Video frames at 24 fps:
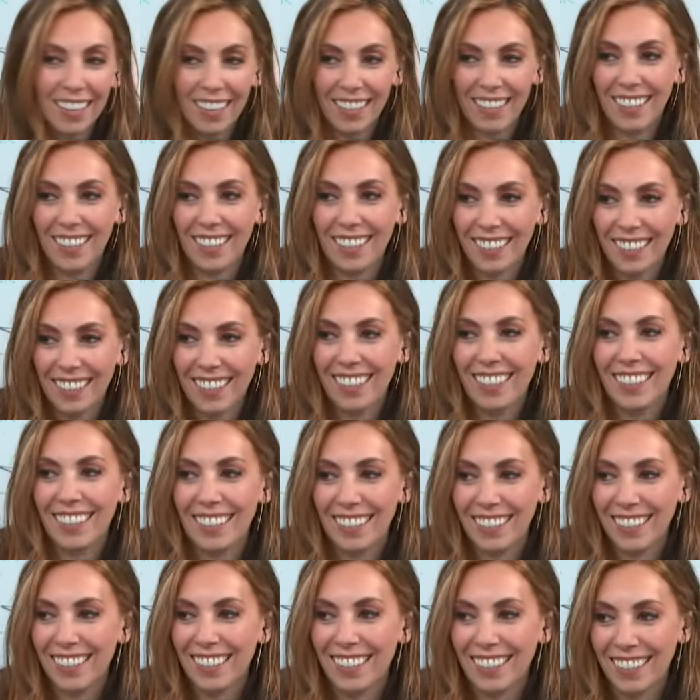
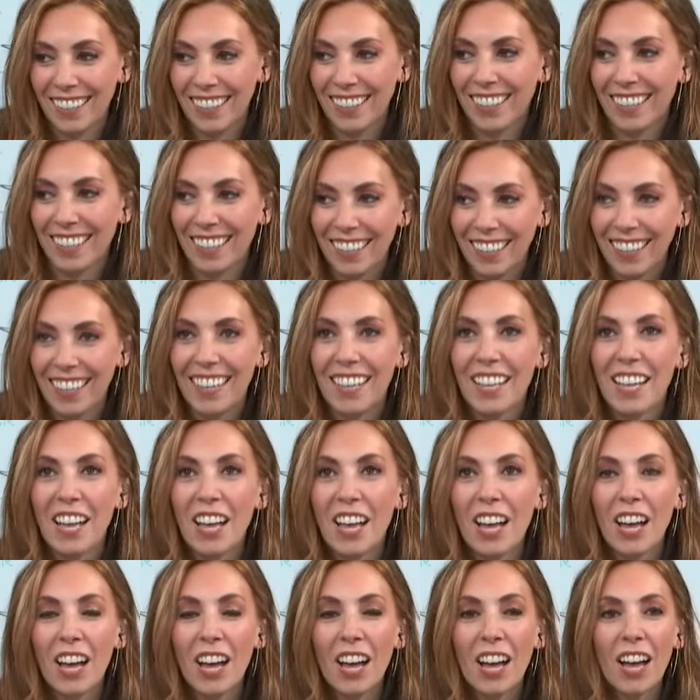
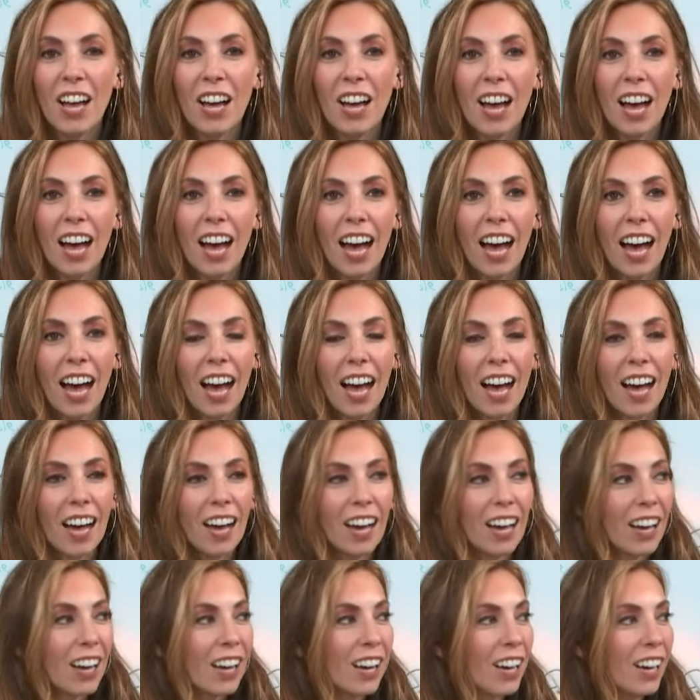
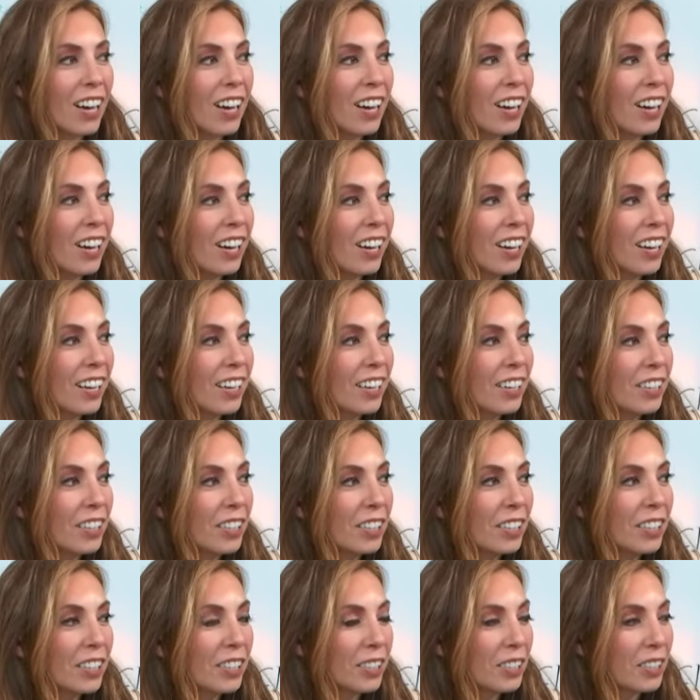
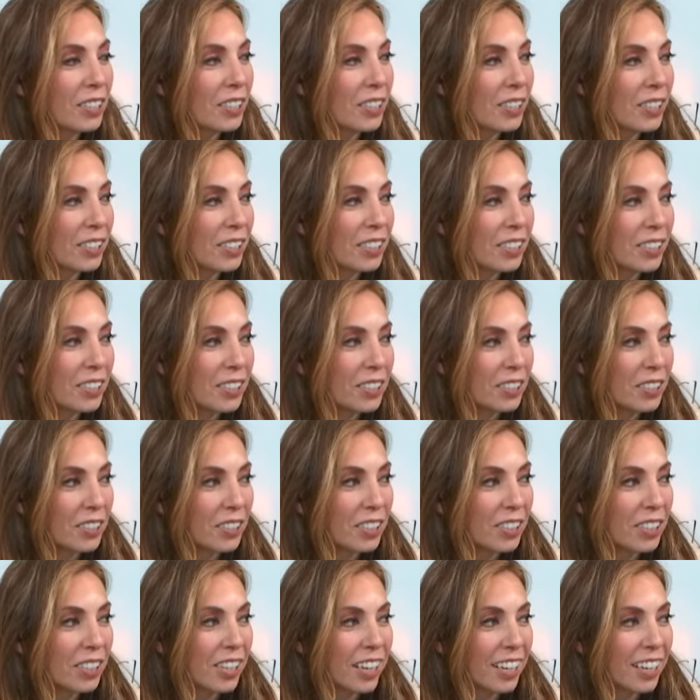
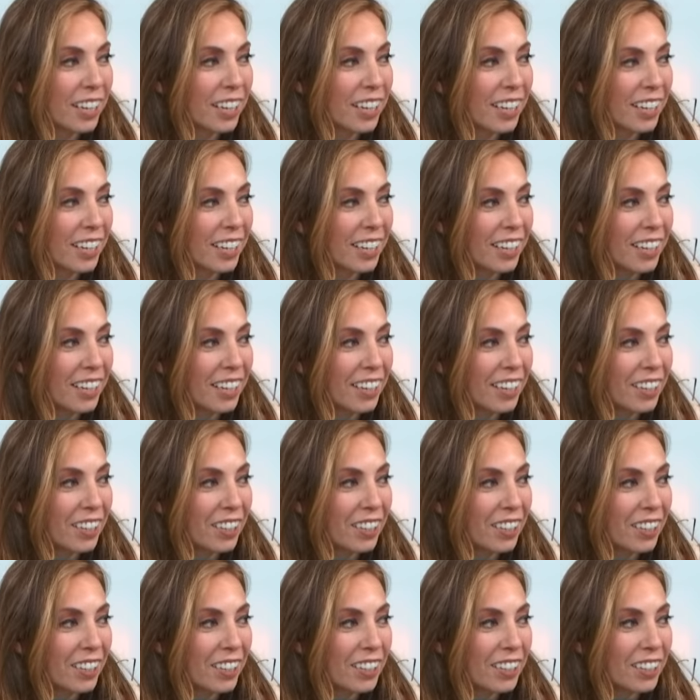
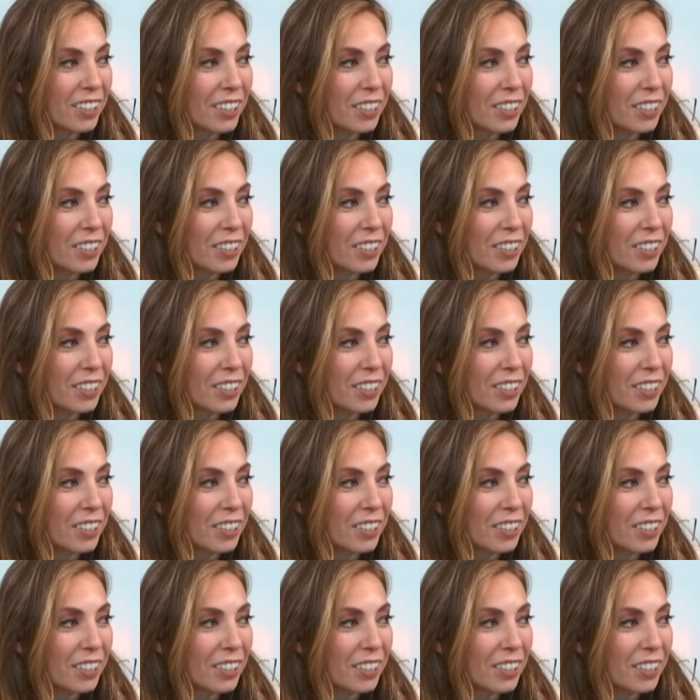The person shown says nothing.